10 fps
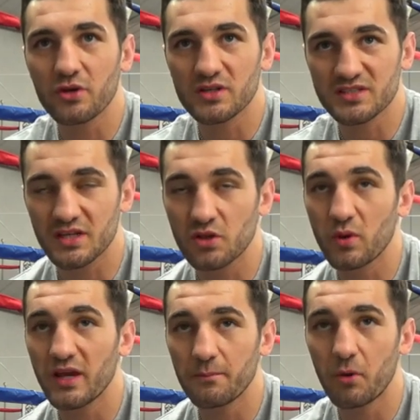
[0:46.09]
You can see the
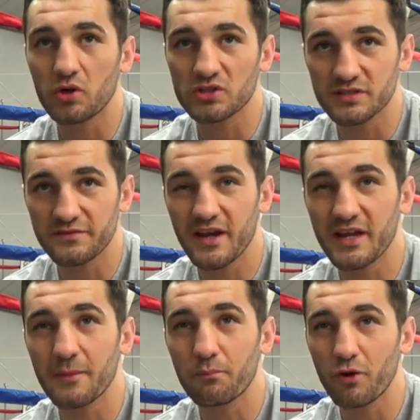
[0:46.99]
way he boxes,
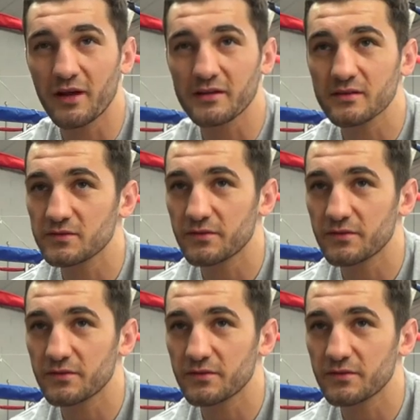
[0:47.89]
very upright,